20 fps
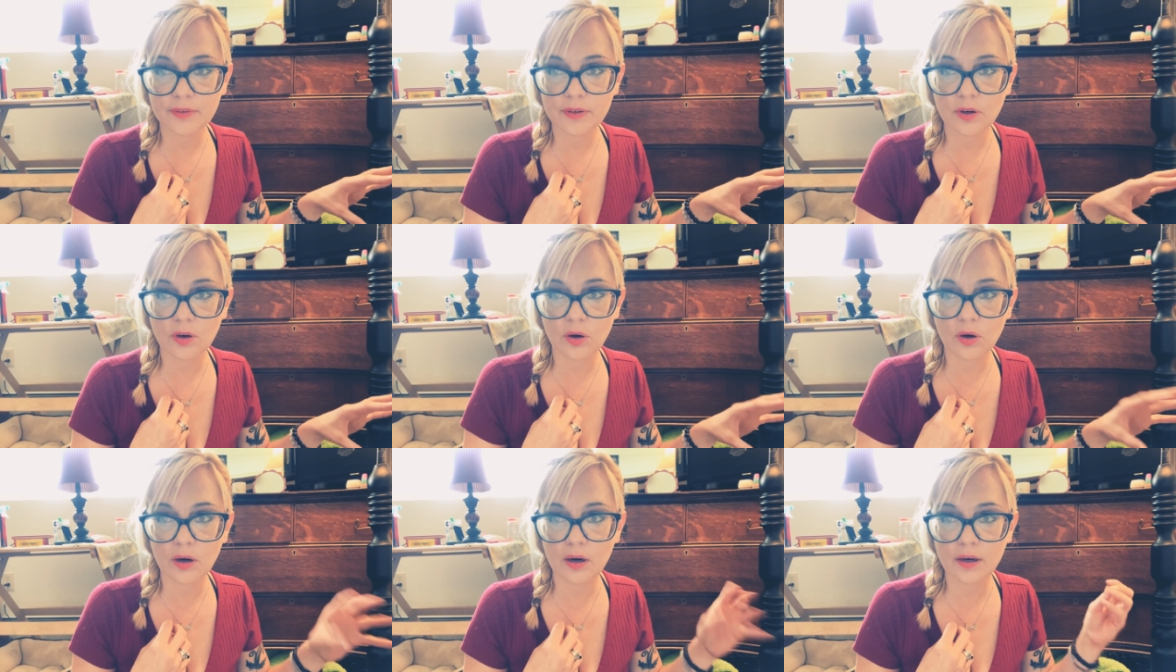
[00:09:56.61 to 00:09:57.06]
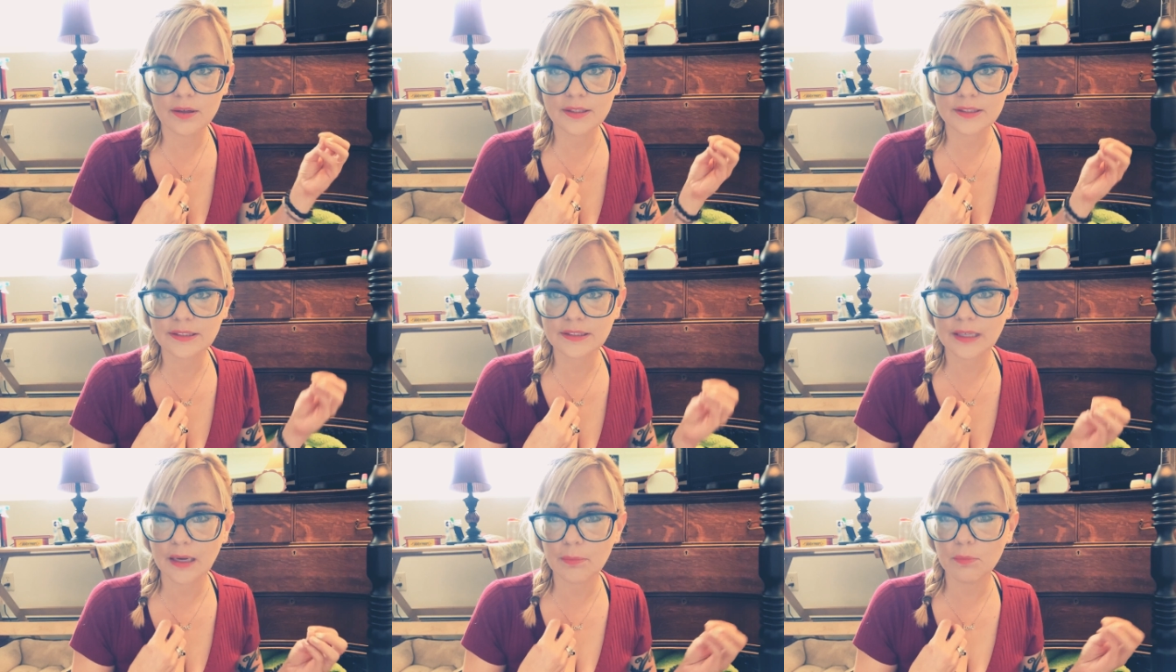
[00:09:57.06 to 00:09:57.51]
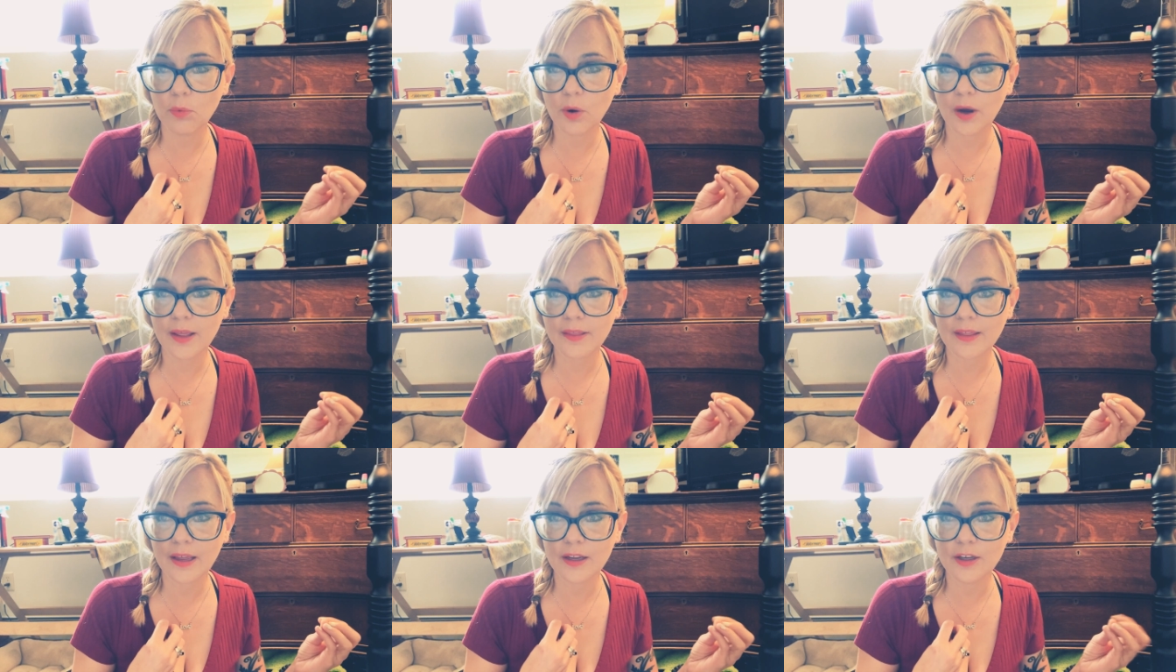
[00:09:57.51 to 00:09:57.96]
or the same
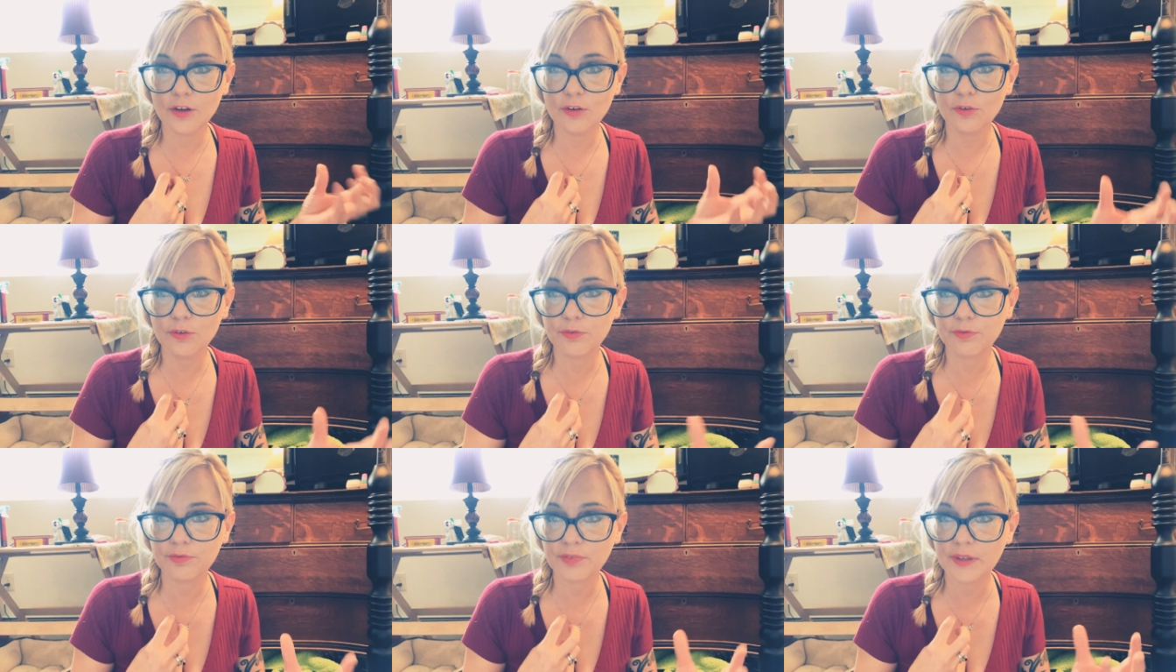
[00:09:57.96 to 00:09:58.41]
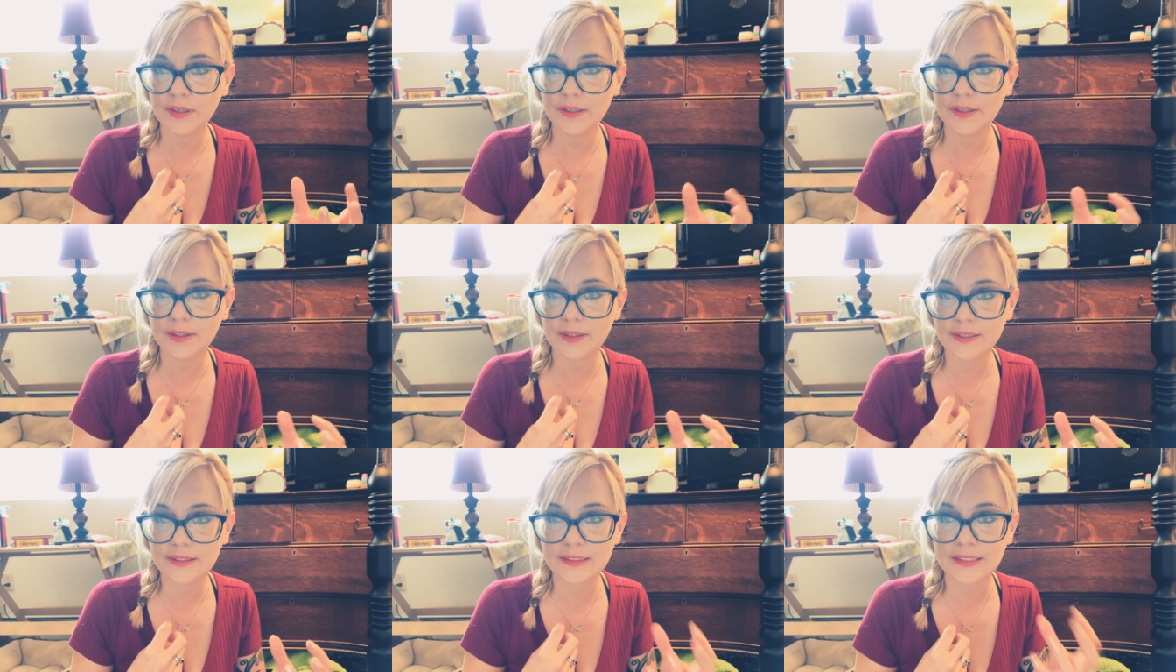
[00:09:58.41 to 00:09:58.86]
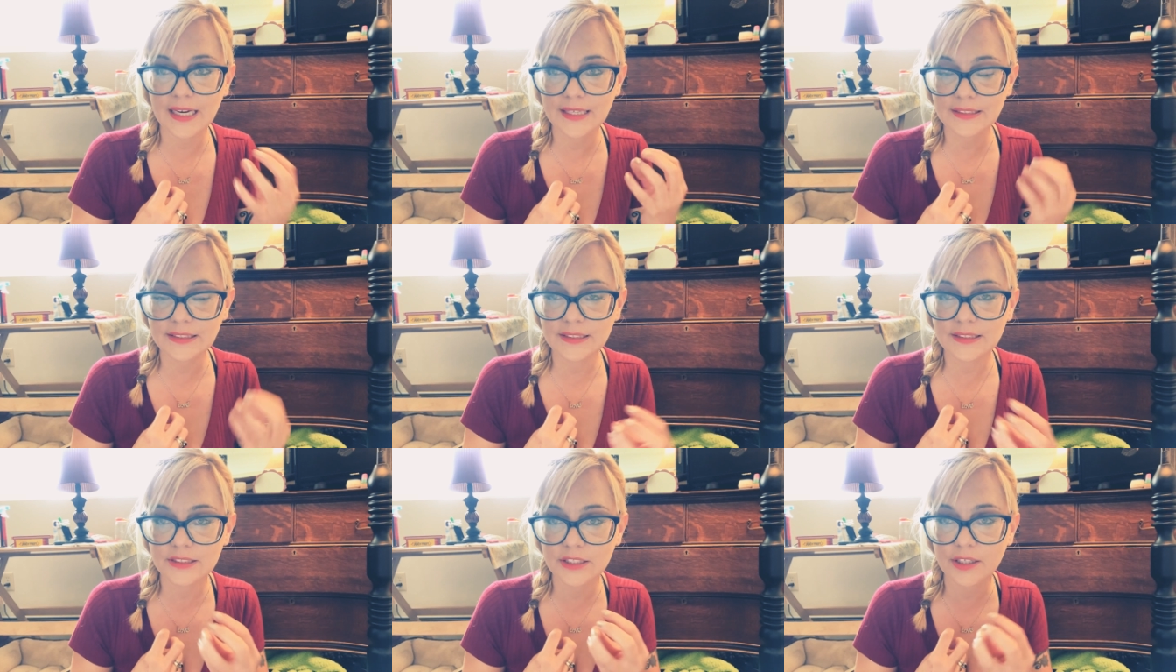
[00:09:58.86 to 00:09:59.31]
way that you feel is
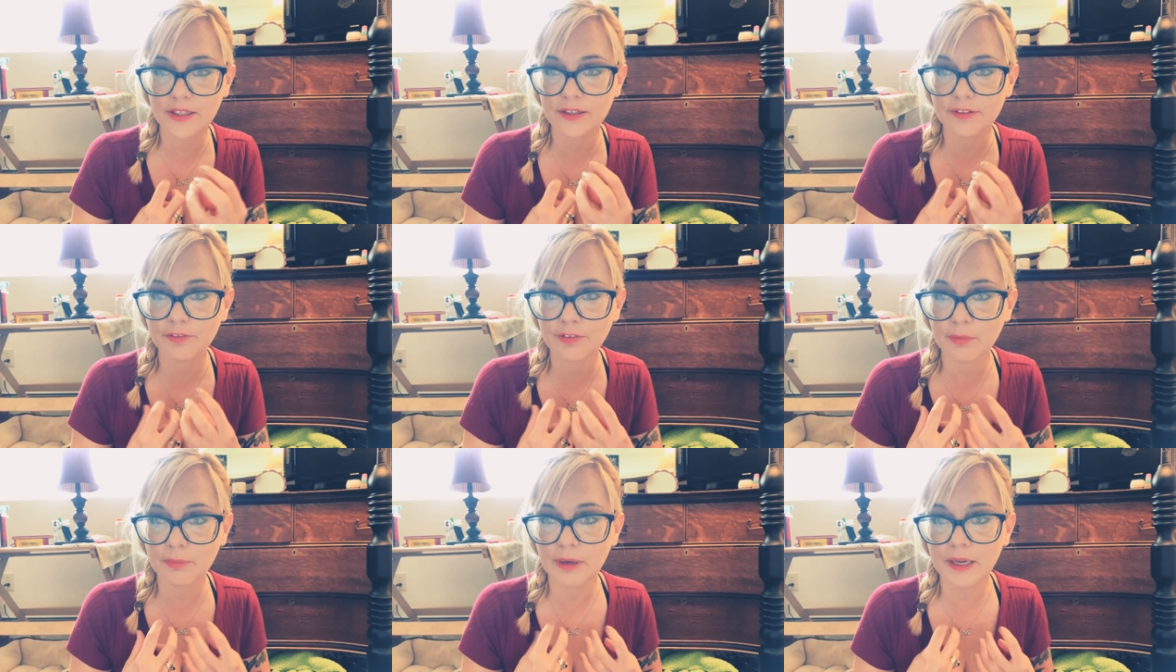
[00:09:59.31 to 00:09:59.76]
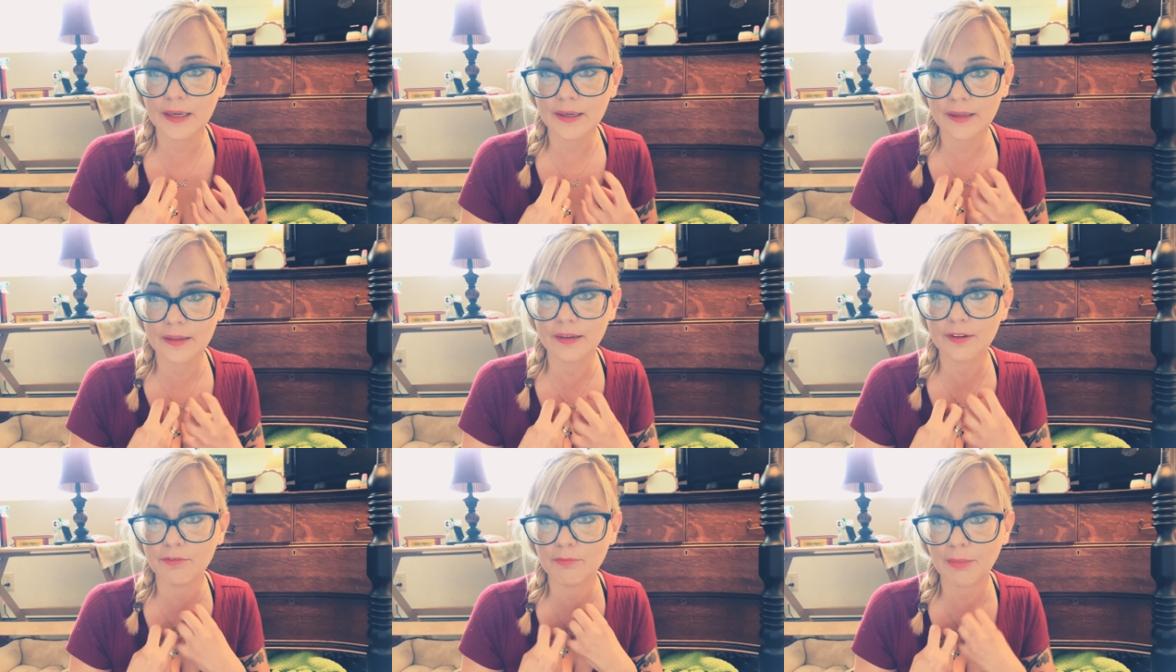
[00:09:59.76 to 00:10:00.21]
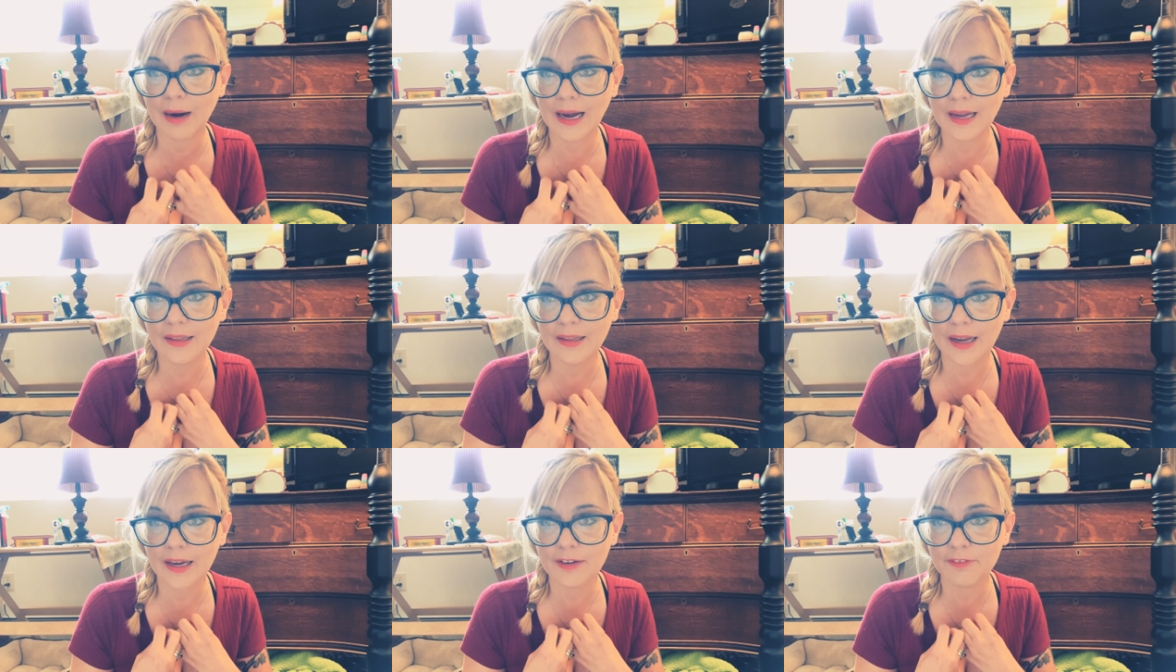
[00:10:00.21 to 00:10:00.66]
necessary for me to live my
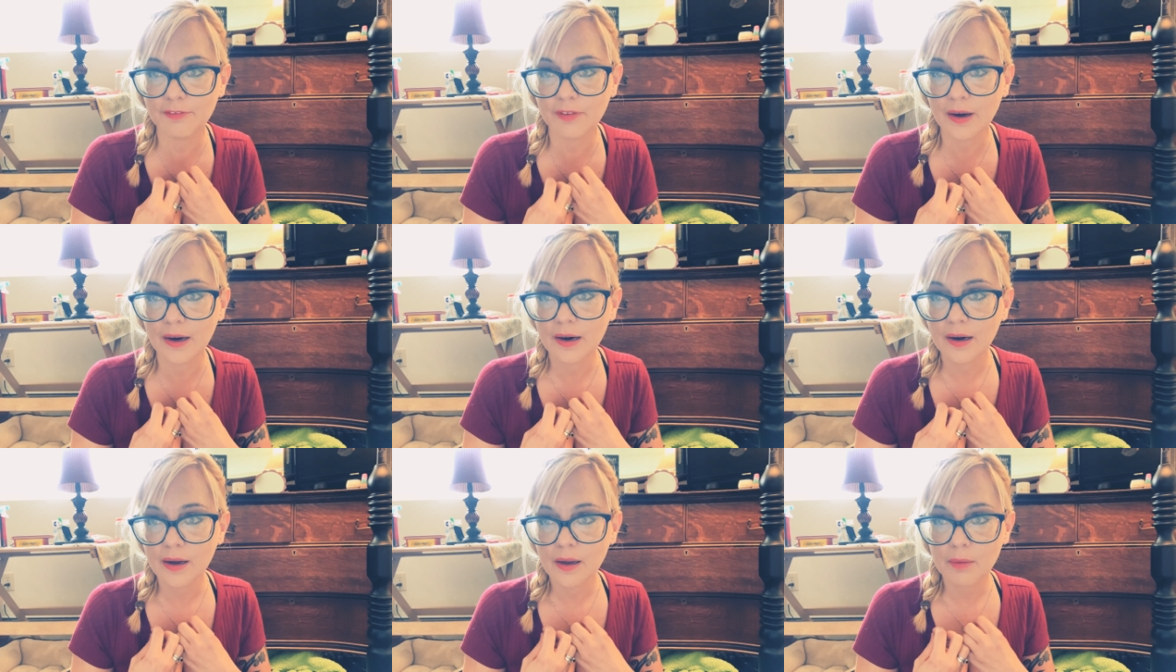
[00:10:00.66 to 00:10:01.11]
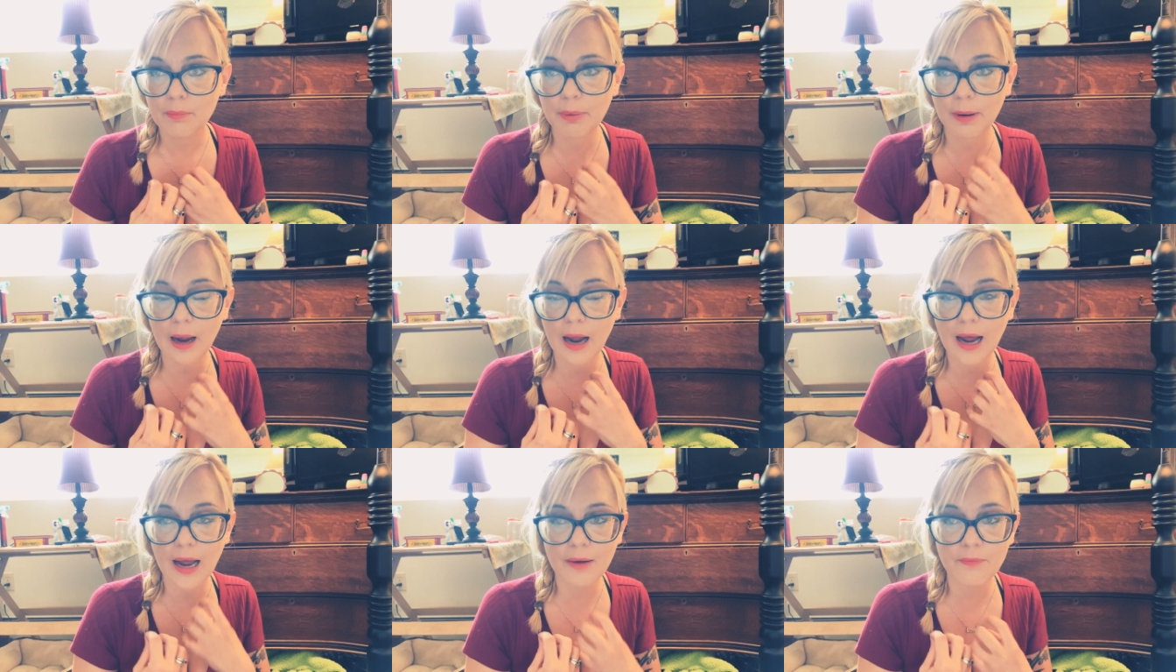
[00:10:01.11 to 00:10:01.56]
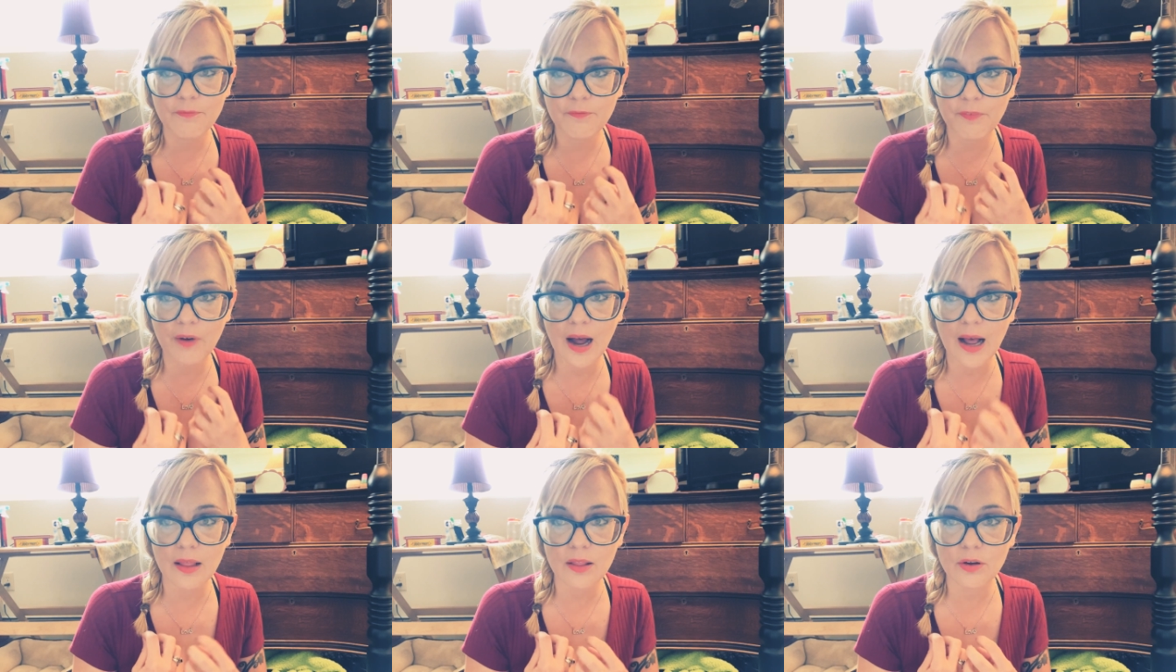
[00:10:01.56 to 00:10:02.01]
life, but I'm
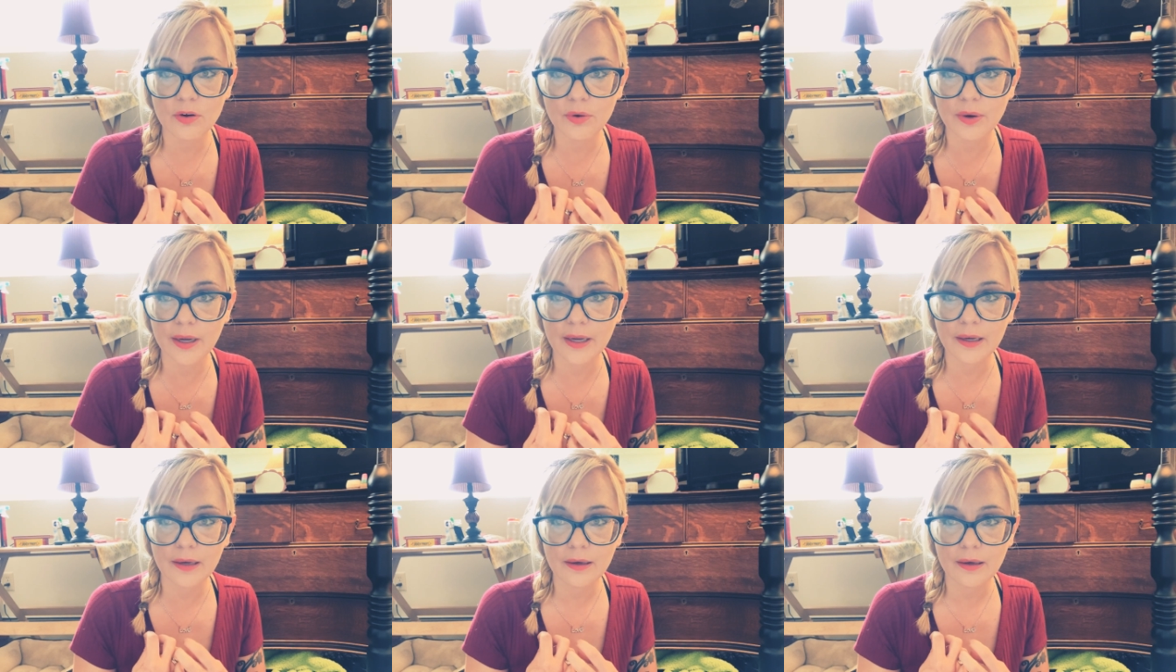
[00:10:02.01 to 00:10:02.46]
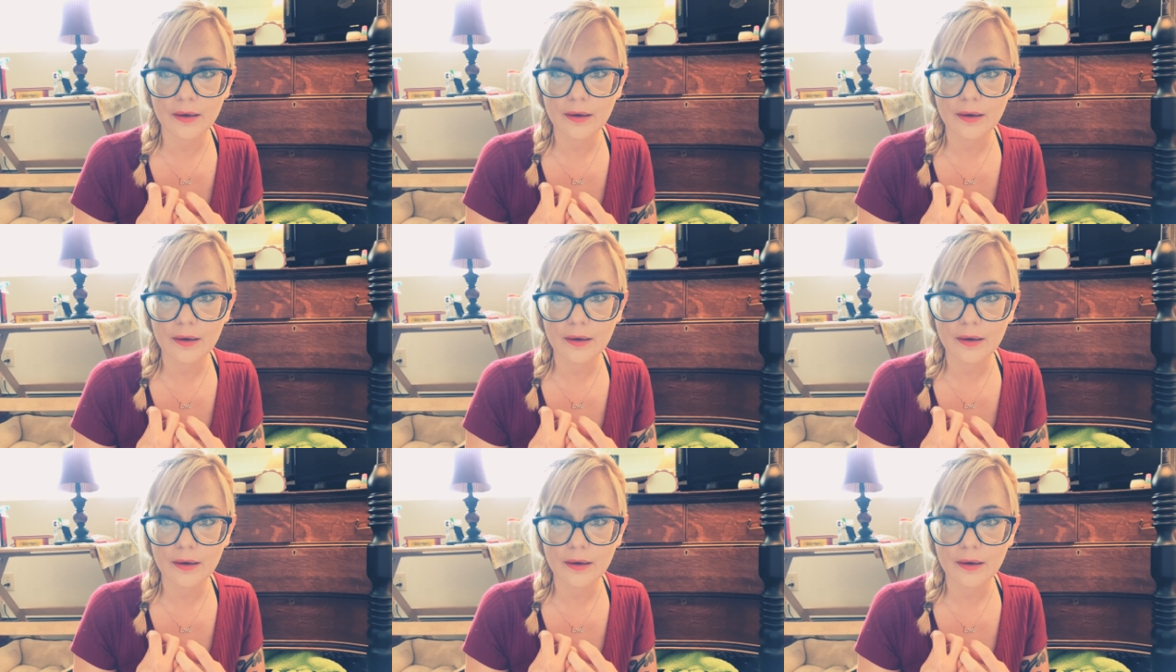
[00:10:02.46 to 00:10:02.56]
following